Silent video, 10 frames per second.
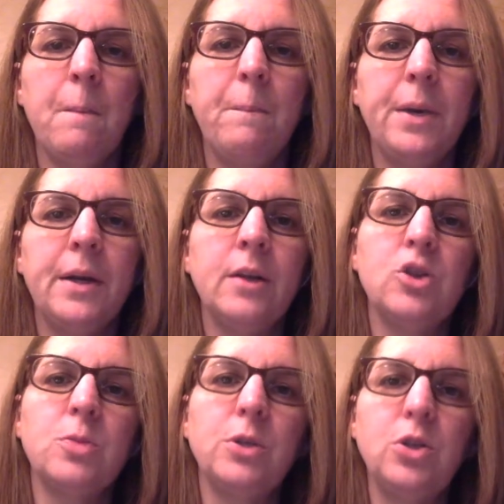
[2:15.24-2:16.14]
But in
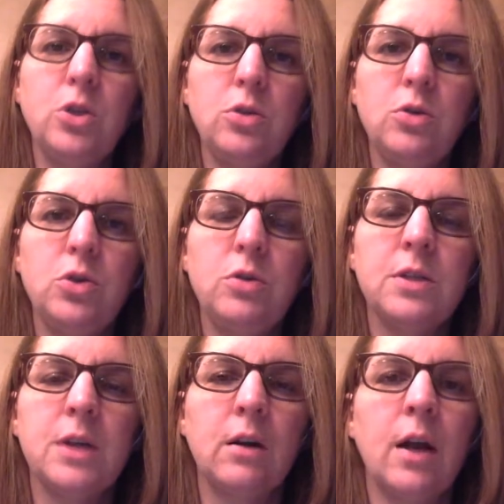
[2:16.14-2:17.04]
Algebra 2,
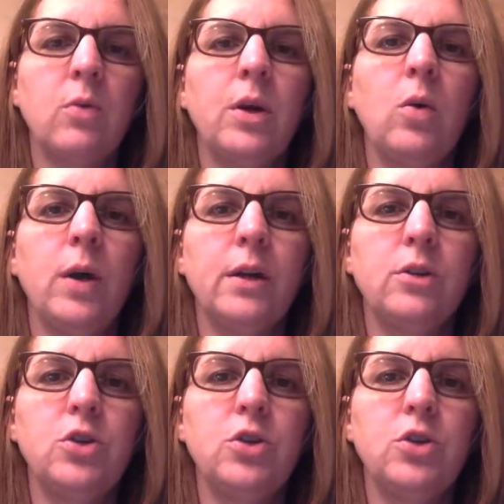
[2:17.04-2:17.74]
students are now required